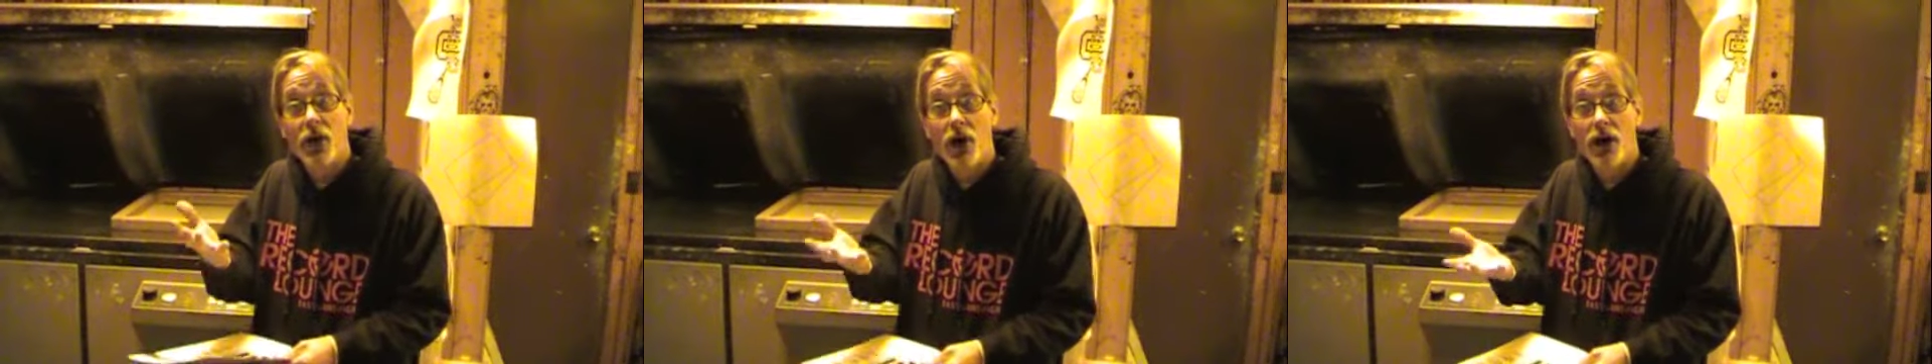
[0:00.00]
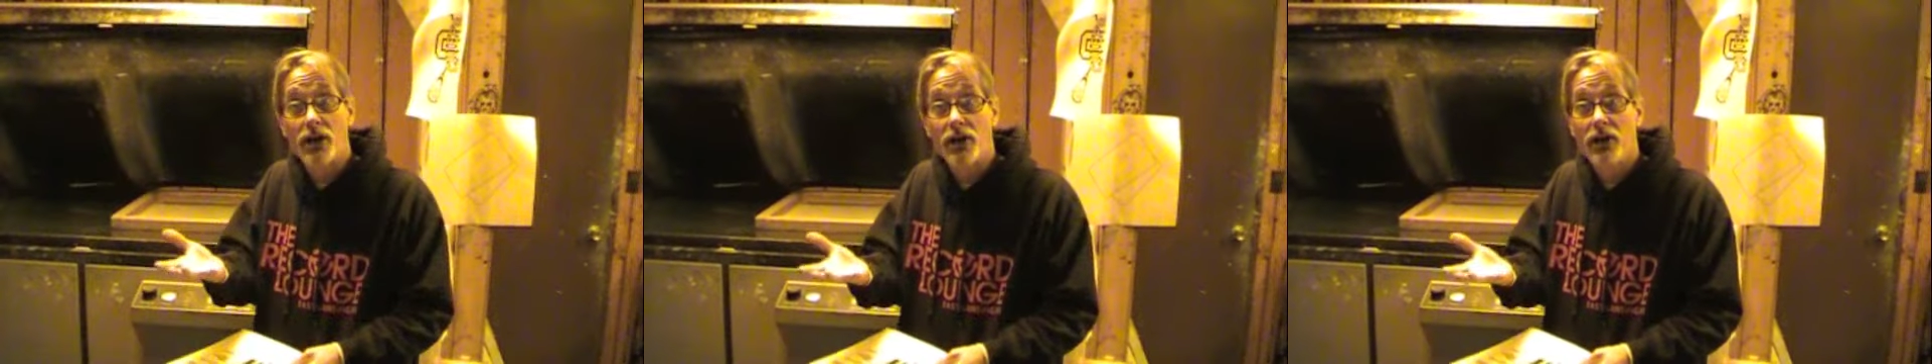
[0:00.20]

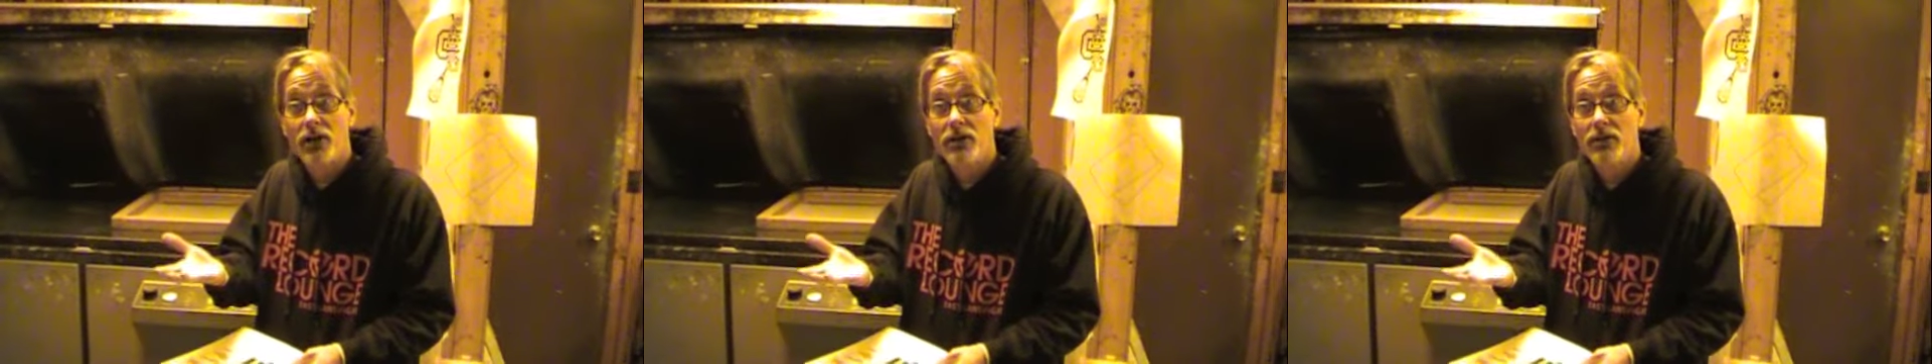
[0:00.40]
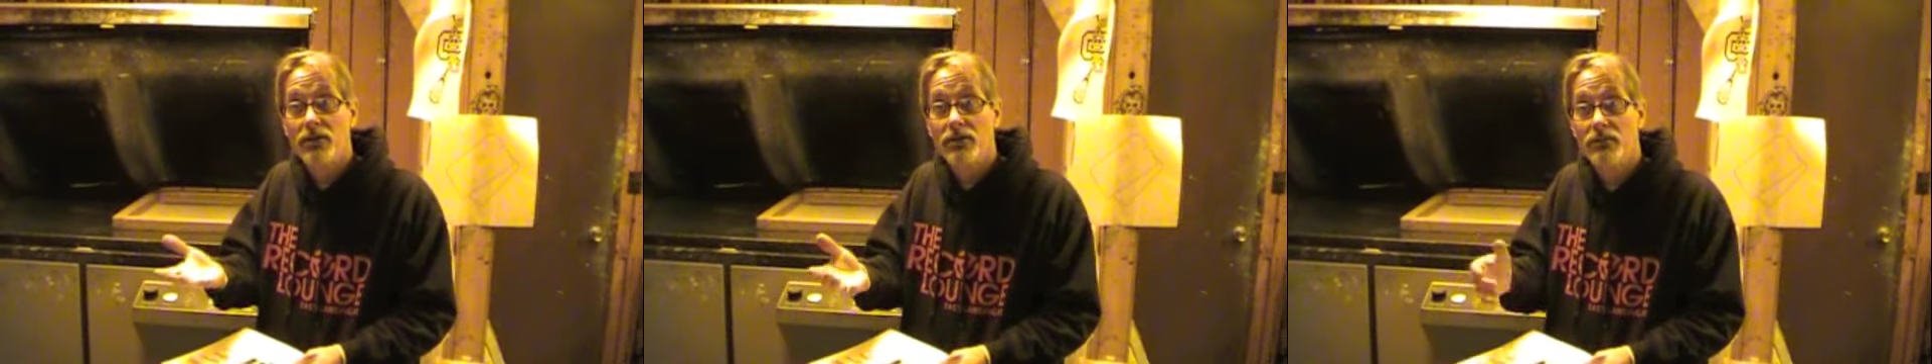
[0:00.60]
longer
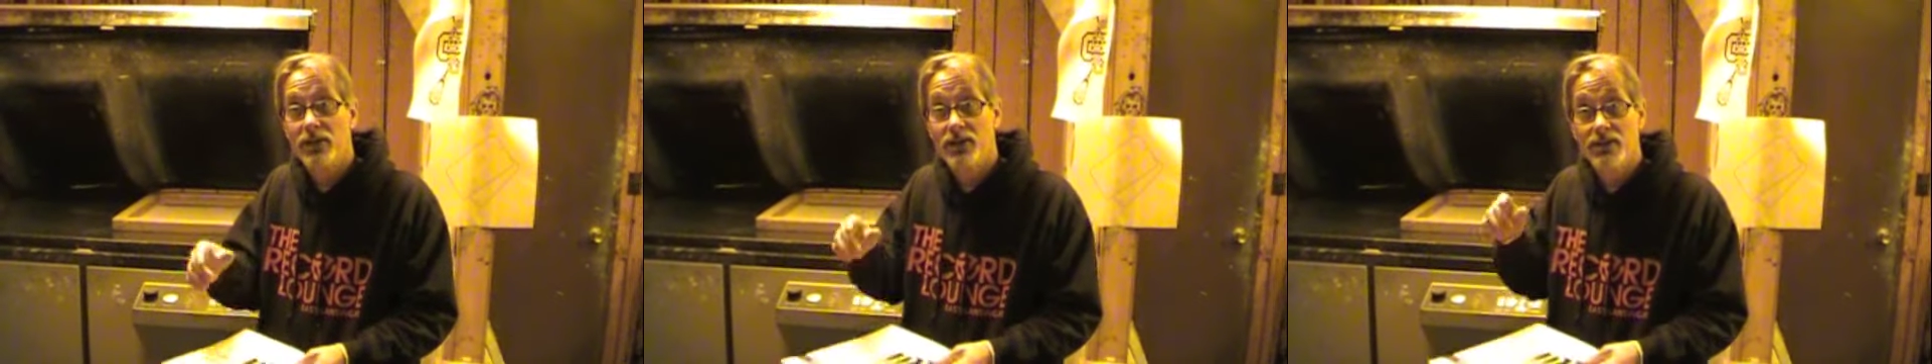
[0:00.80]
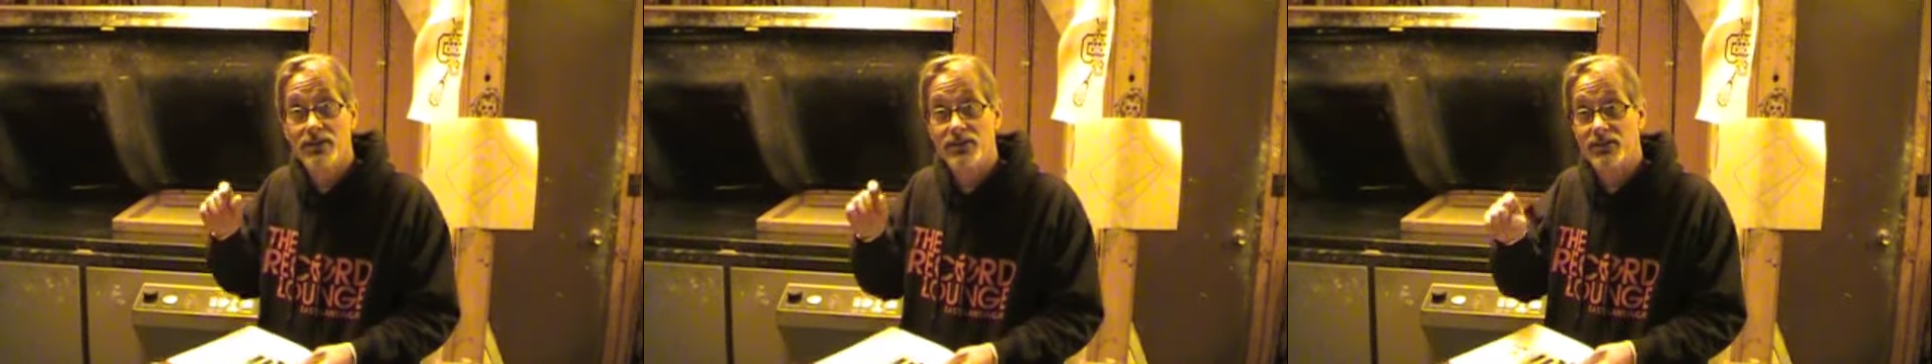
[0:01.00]

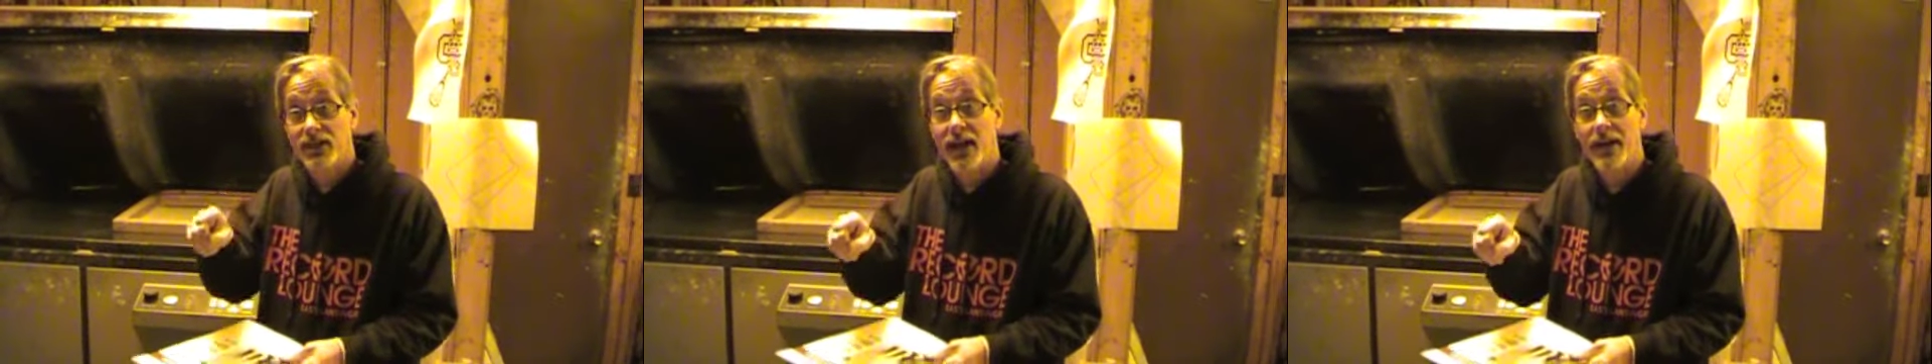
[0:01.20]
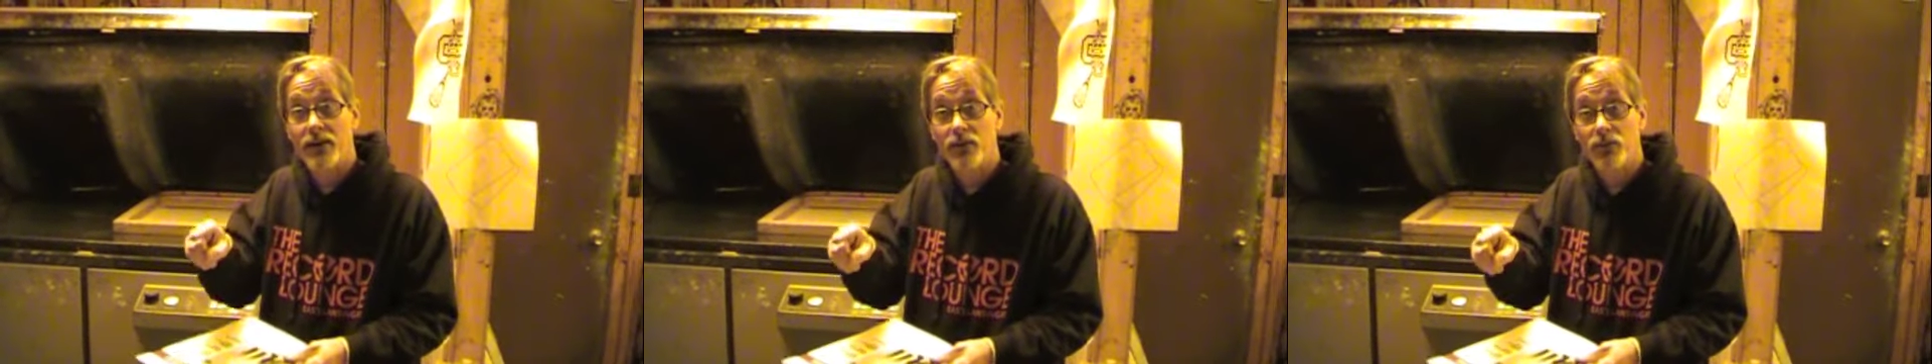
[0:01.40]
because it's
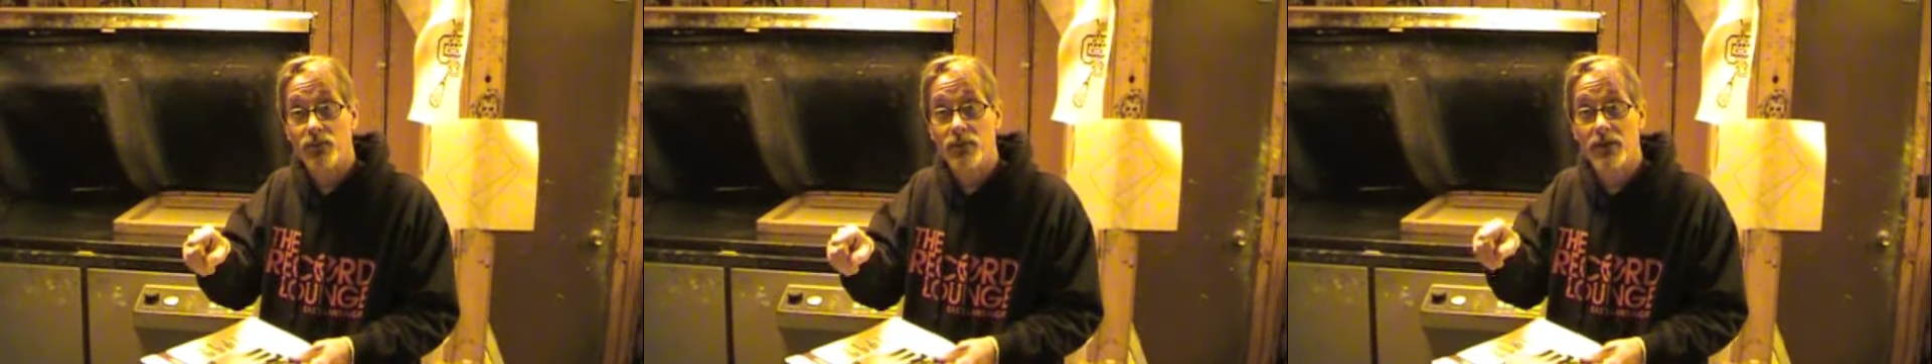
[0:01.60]
got a